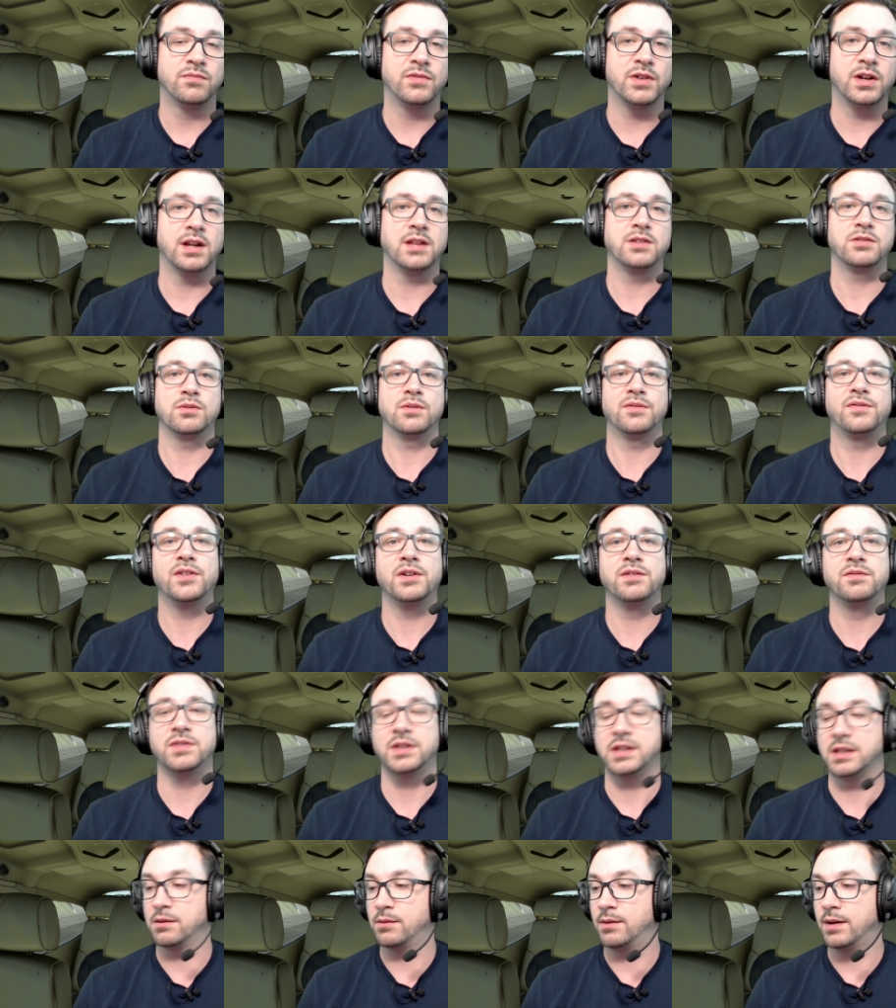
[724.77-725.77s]
we're going to do a
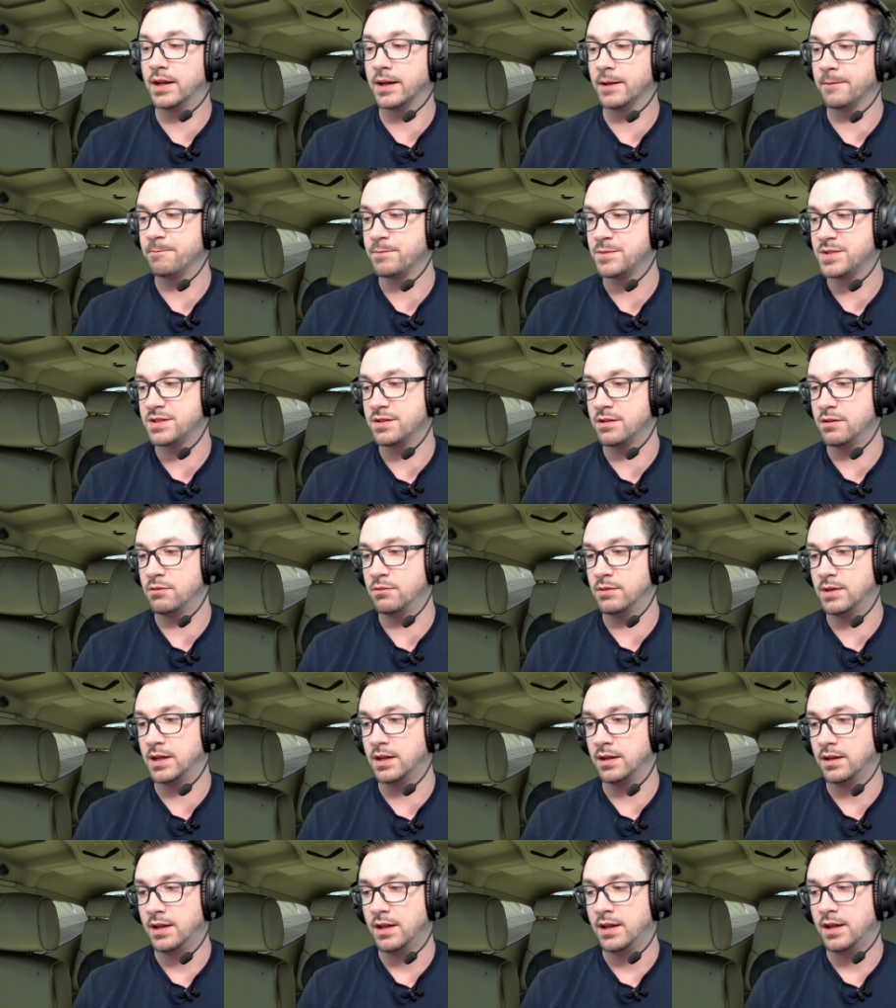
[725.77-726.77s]
fun video on it.
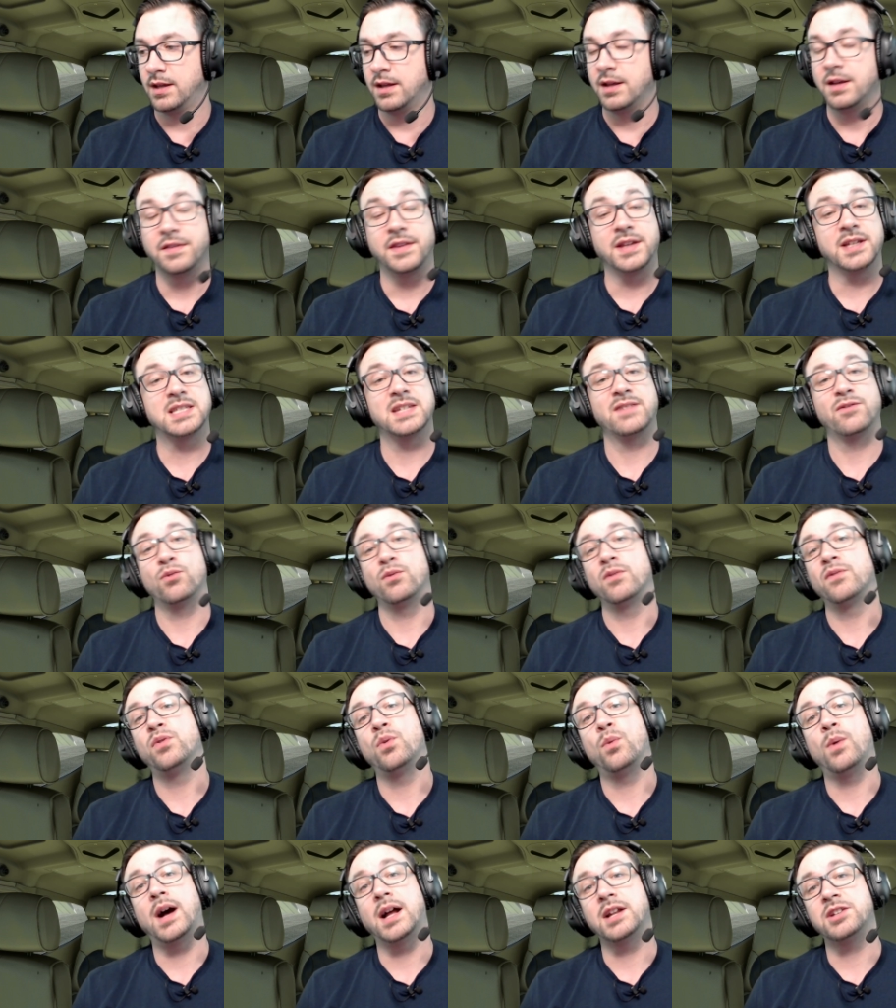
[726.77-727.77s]
So thanks
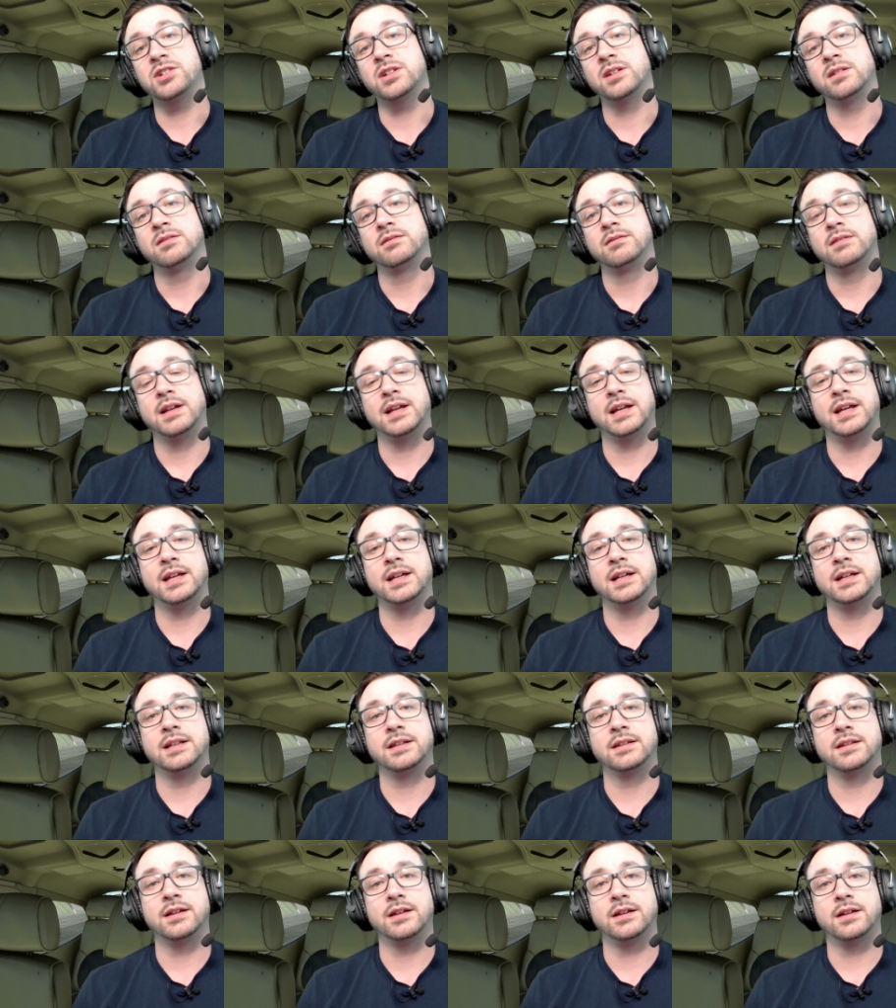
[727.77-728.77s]
everyone for watching,
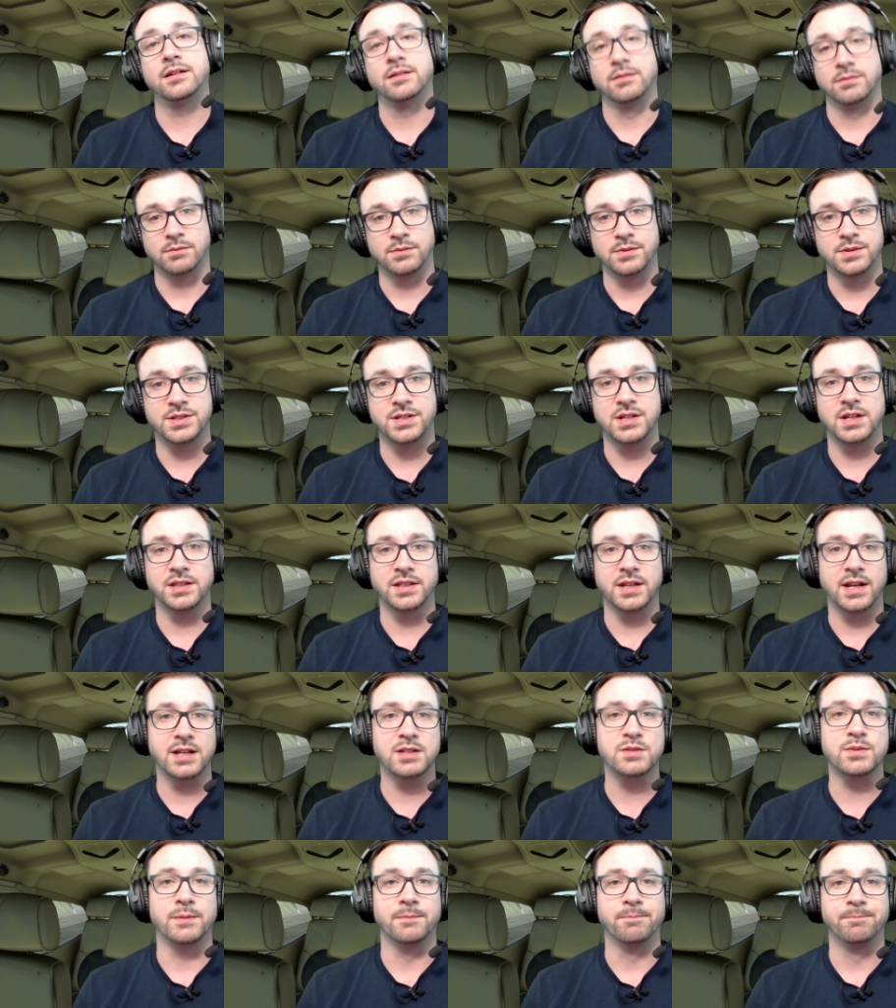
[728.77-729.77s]
and see you on the
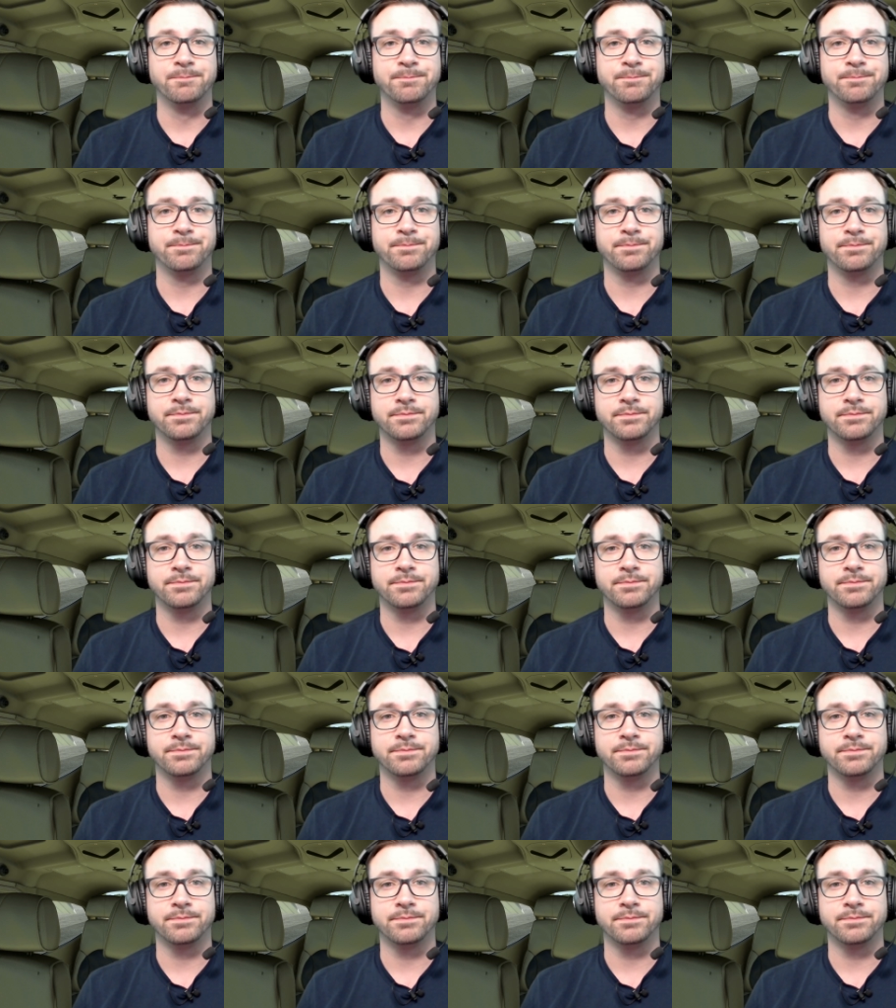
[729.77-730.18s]
next one.